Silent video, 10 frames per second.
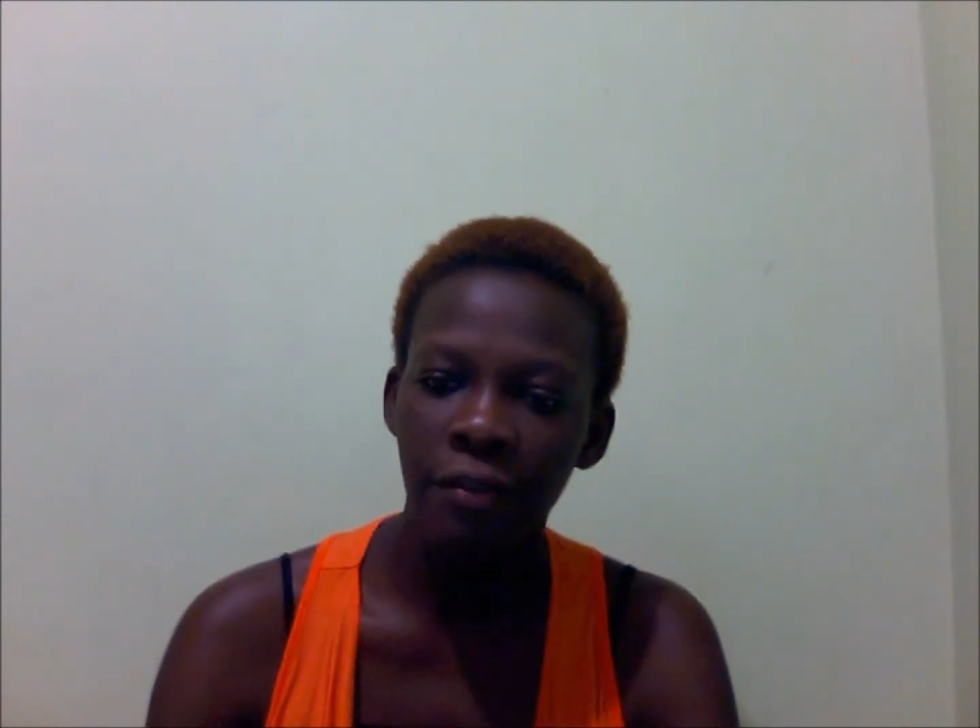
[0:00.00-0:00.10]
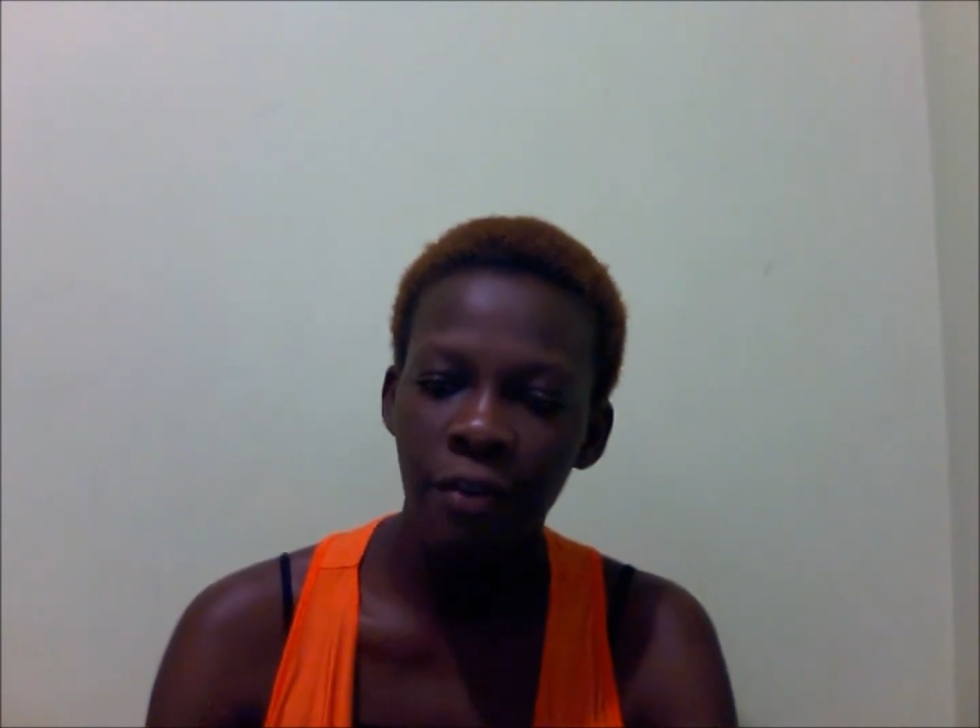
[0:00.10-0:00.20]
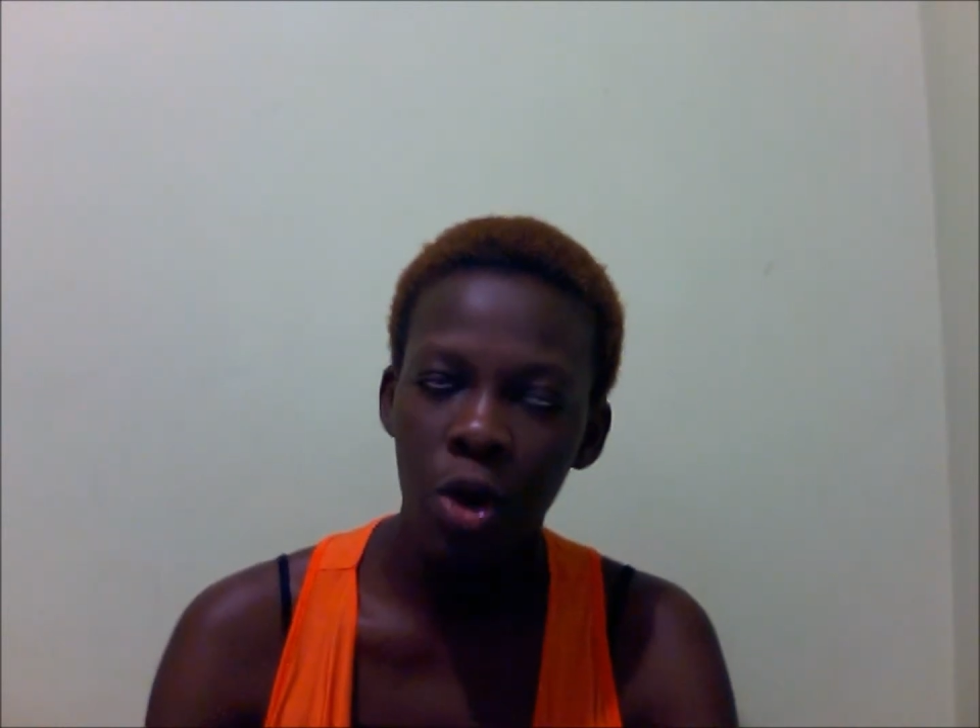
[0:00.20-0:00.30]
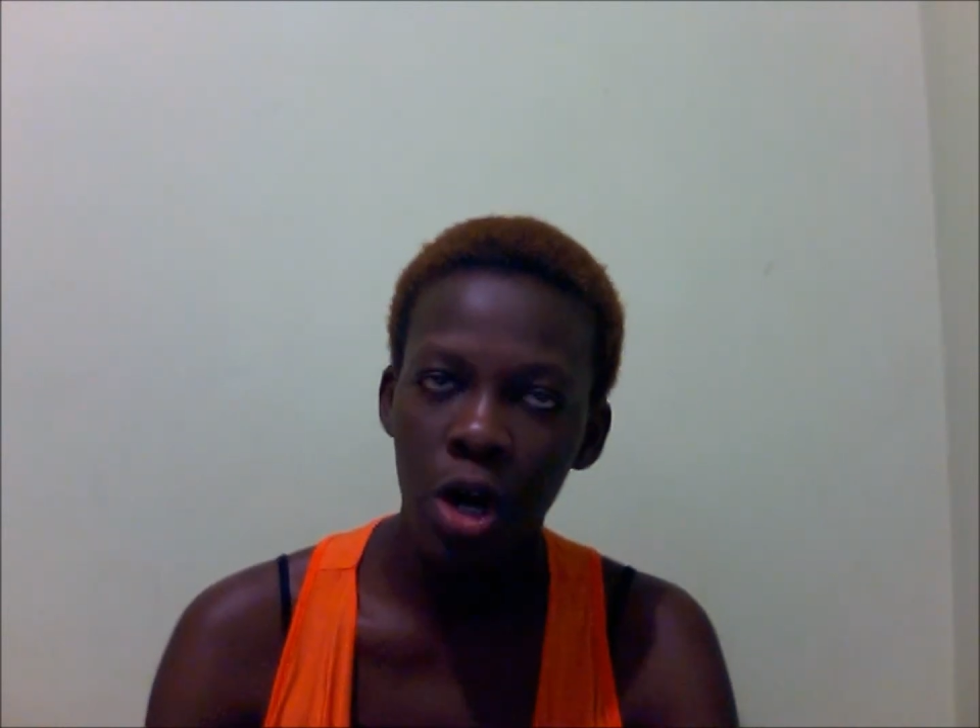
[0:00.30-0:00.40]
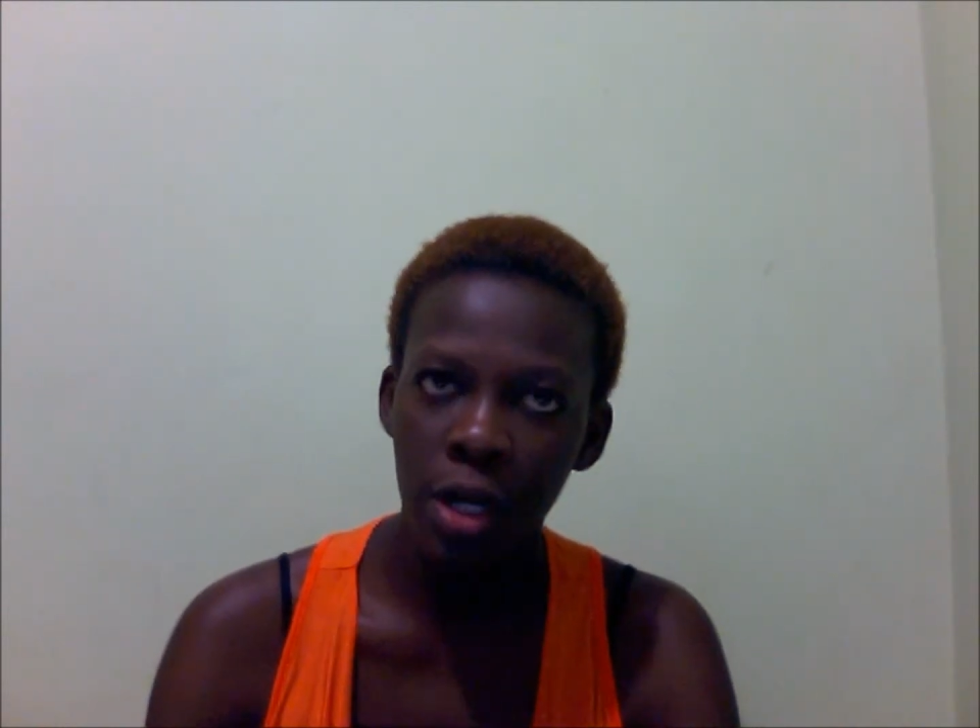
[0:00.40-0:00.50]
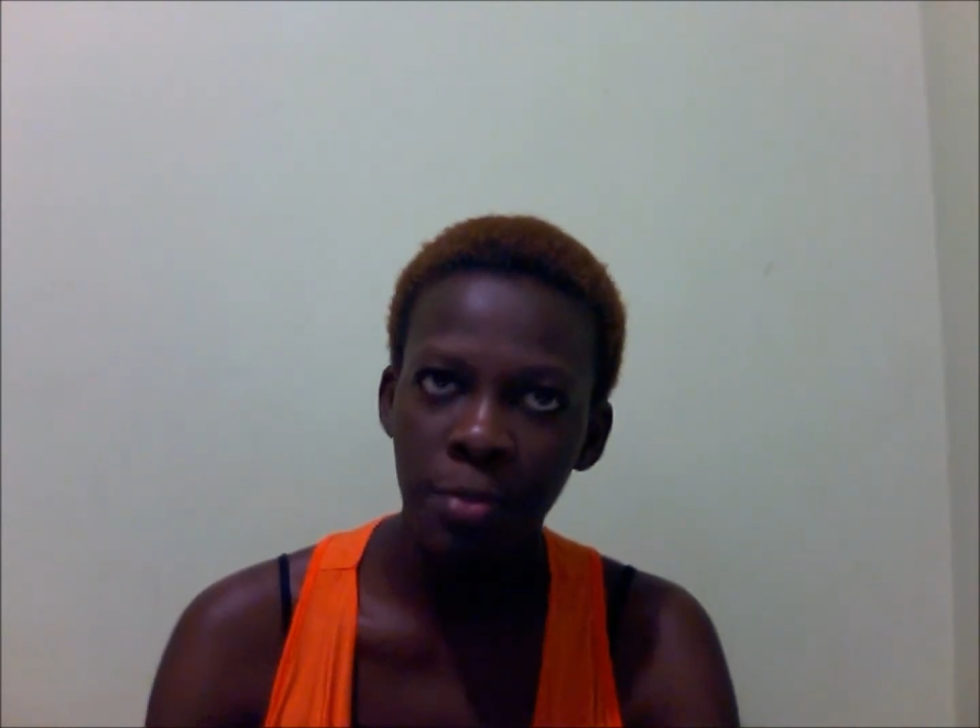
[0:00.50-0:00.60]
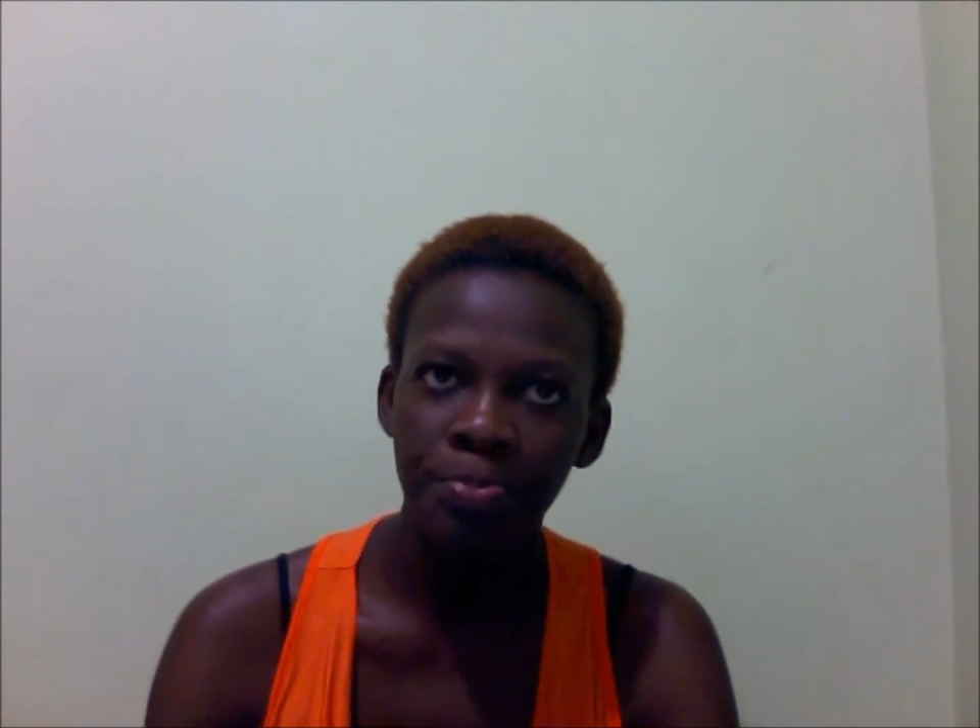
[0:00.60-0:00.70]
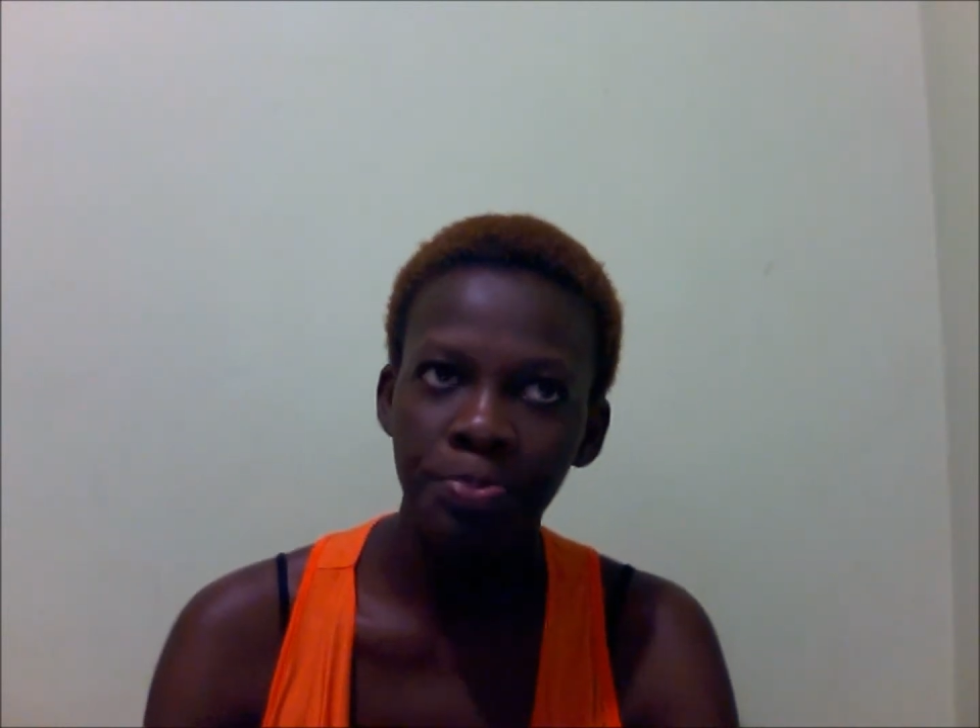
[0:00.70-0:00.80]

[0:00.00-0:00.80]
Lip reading: 4